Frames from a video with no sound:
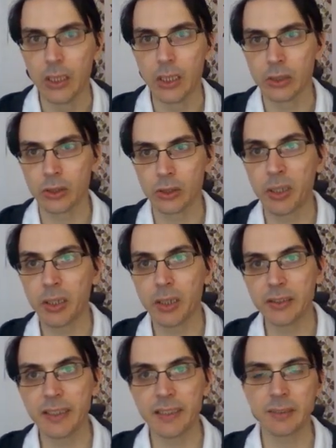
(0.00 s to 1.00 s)
So
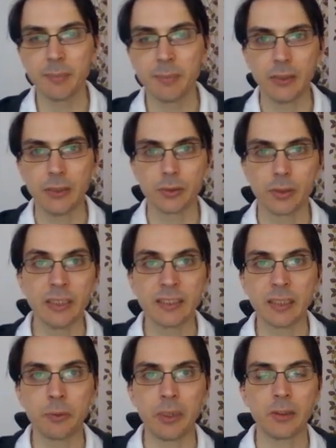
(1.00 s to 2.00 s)
because the estimator is
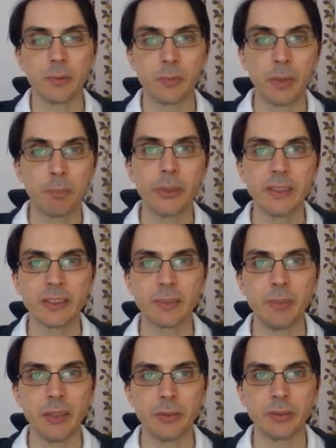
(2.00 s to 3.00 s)
a random, the point
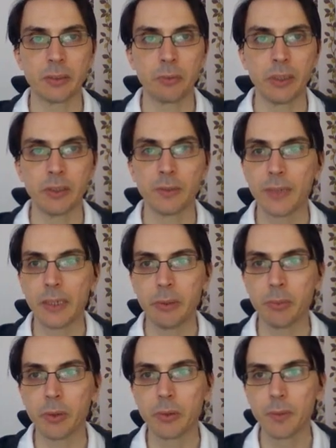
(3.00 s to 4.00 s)
estimator is a random
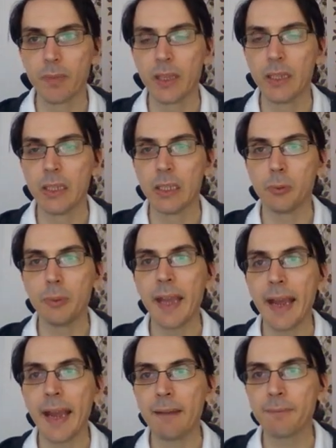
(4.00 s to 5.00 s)
variable, we
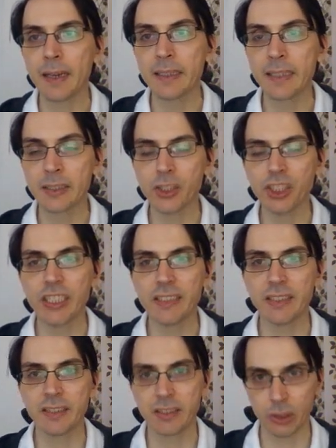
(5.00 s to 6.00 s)
have an
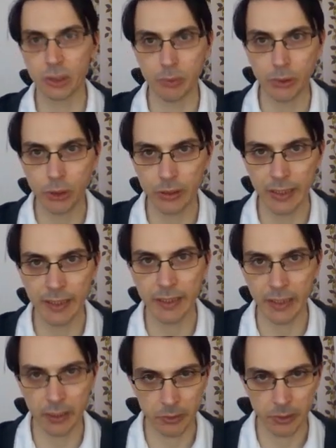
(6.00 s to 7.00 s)
associated distribution and an
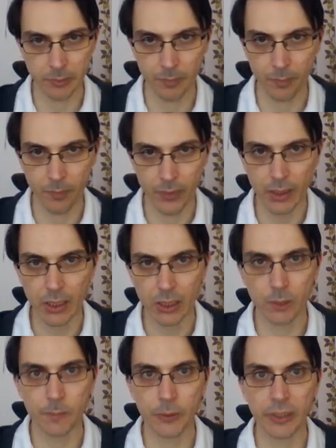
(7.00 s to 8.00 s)
error.
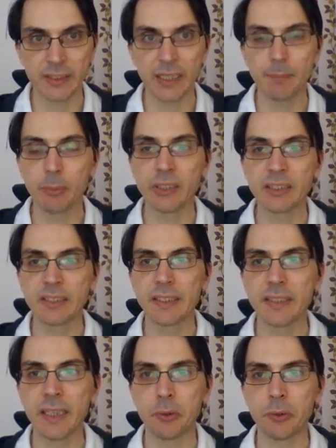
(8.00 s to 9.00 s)
So for example, the
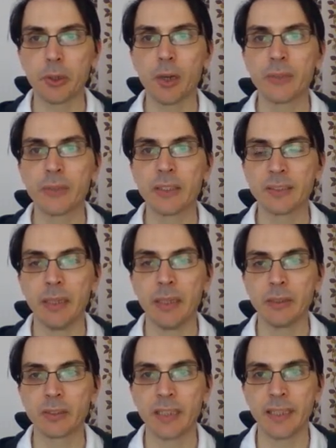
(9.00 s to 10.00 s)
standard error of the
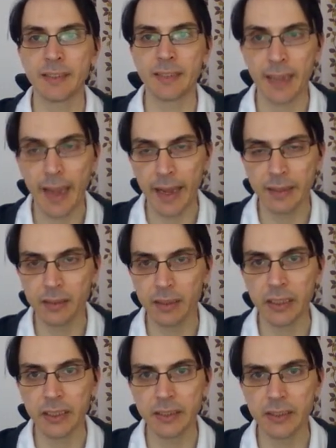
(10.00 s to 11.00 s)
estimator theta hat
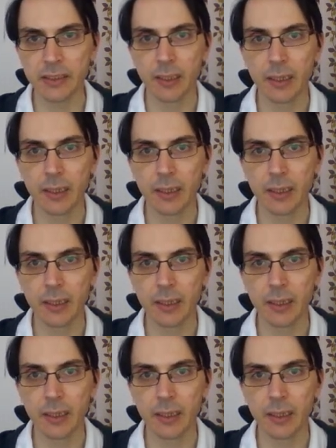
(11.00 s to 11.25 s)
is